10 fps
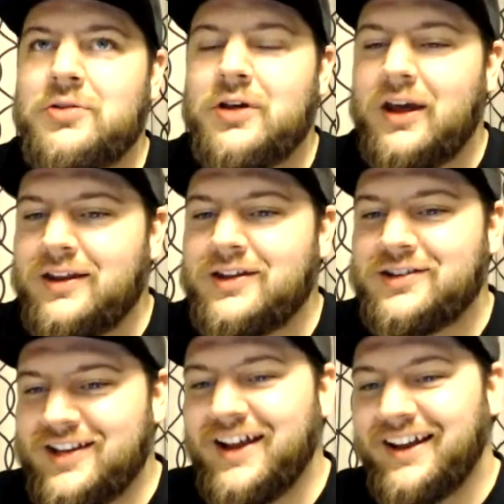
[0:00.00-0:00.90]
yeah.
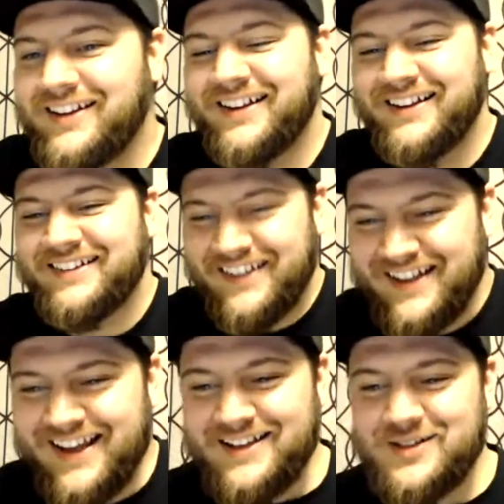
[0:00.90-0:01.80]
That's
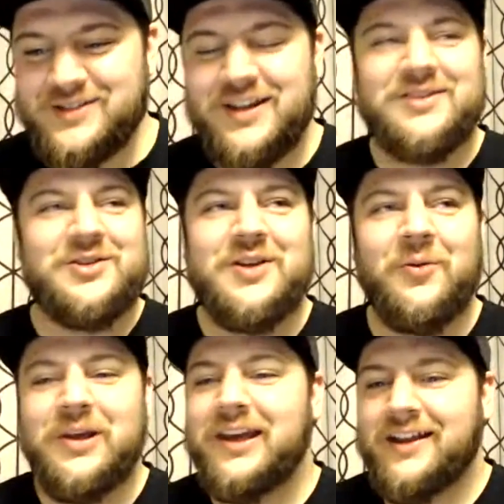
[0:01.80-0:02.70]
just a
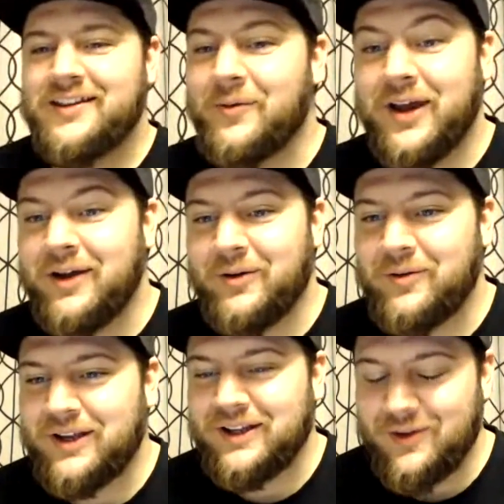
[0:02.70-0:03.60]
weekend away where
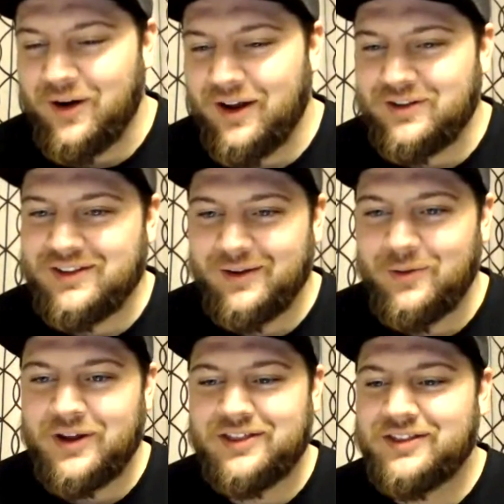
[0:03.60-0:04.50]
we don't have to deal
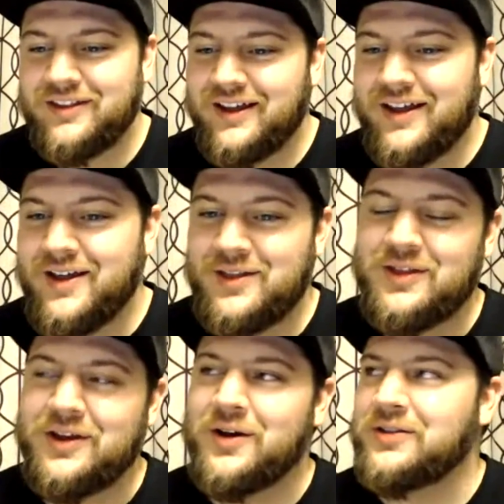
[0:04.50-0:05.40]
with
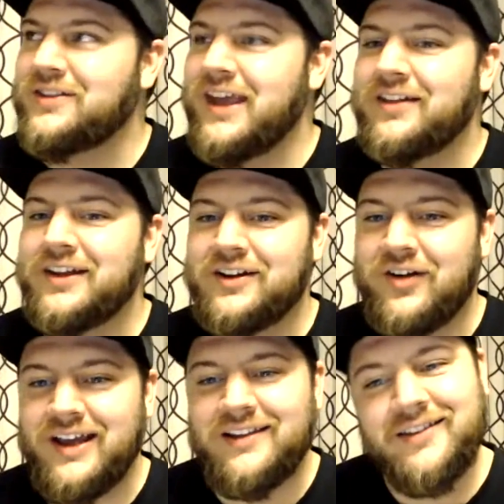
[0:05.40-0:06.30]
the daily
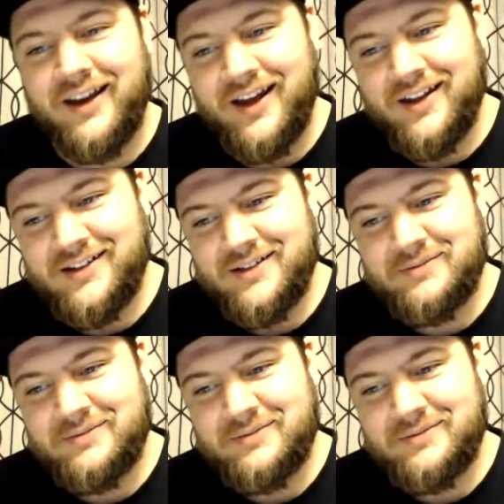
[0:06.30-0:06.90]
grind, I guess.